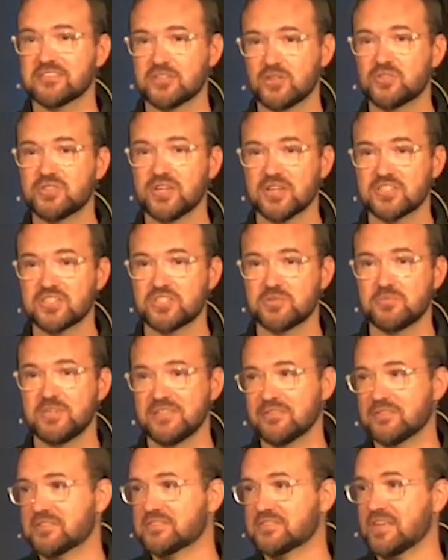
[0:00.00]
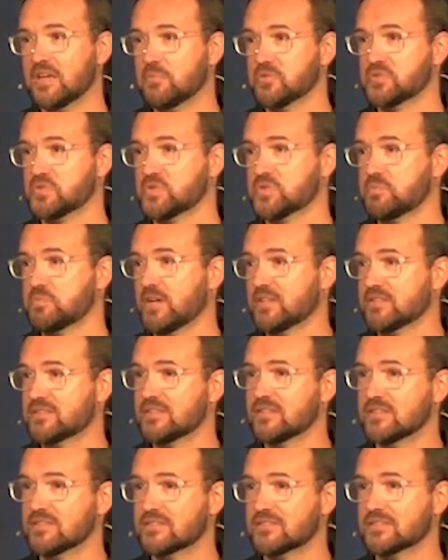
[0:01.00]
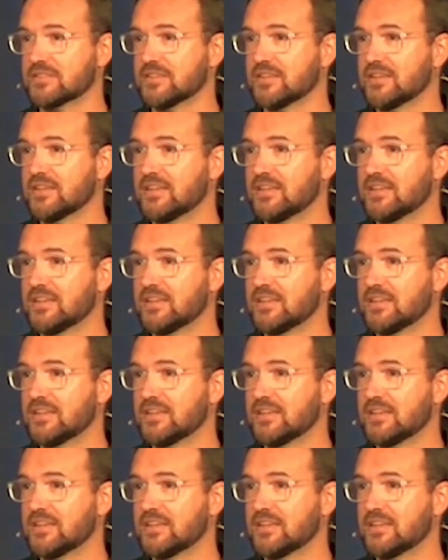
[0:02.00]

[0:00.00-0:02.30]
"Who touched me?" And the disciples' response is,